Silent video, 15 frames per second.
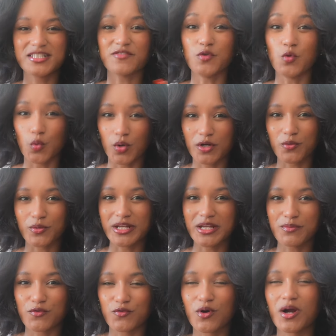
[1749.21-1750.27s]
if you want to read it
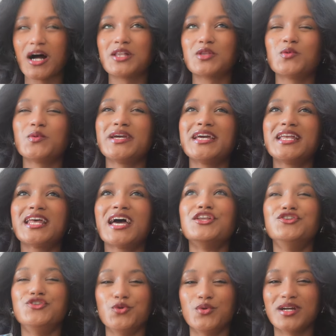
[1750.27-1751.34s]
before Halloween,
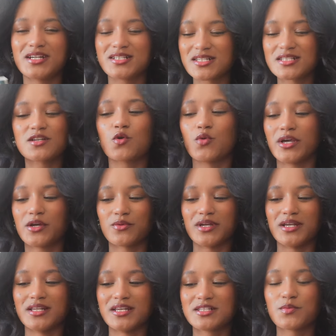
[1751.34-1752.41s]
do it, because it's a quick
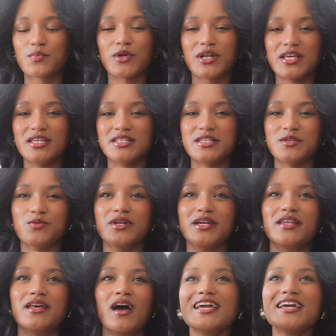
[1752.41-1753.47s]
read. It's a pretty easy
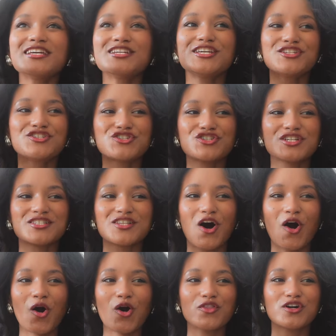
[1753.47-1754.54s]
read. It is just
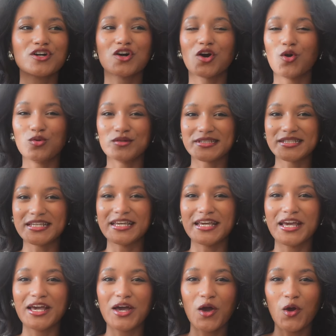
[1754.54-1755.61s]
all the
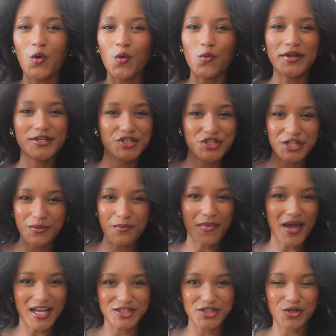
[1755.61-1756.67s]
cozy, witchy,
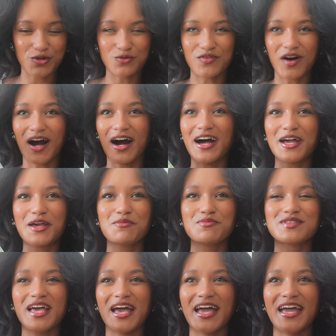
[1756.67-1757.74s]
magical
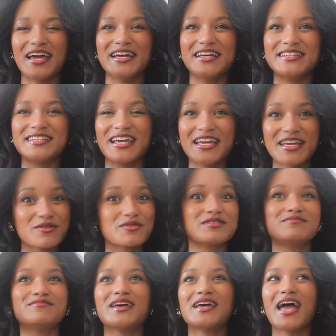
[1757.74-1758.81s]
vibes, and it
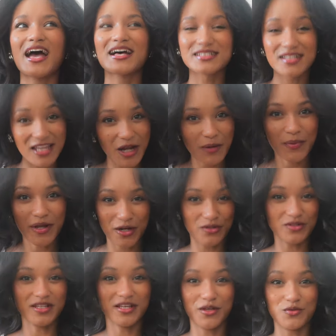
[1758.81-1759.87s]
has a lot of
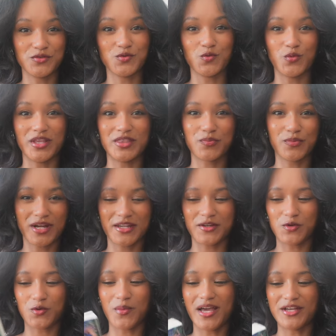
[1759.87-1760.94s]
parallels with
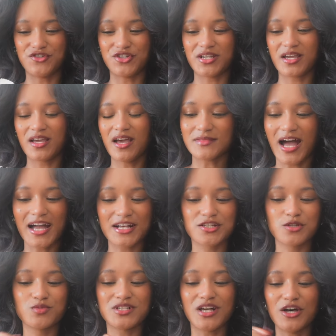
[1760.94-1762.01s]
Practical Magic. I
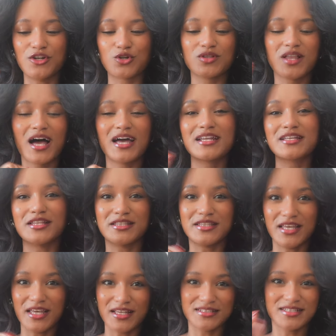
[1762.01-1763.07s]
actually was underlining the
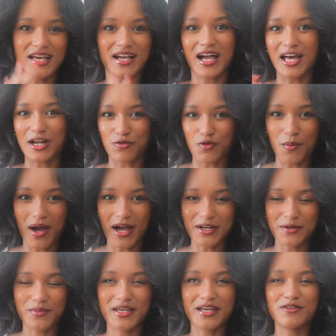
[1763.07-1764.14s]
things that kind of
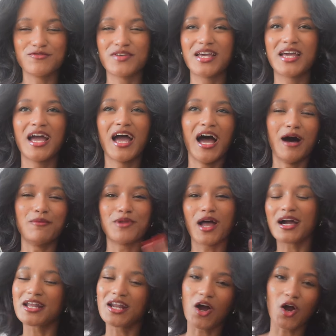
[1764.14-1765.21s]
reminded me of it. I'm not
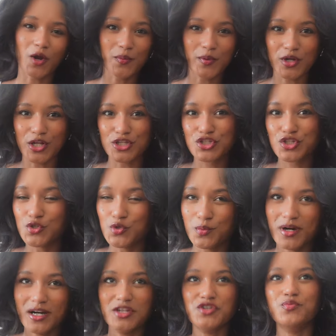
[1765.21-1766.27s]
going to harp on it too
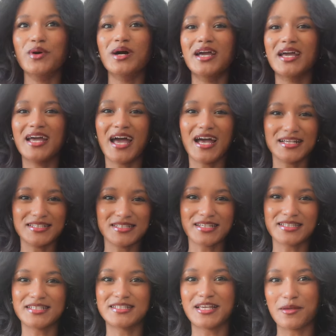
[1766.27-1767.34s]
much, but it has like
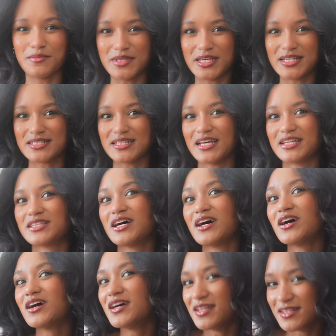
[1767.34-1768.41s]
the same thing as like the
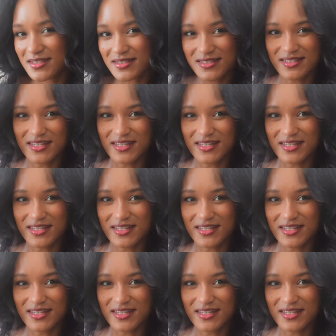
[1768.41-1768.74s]
aunts.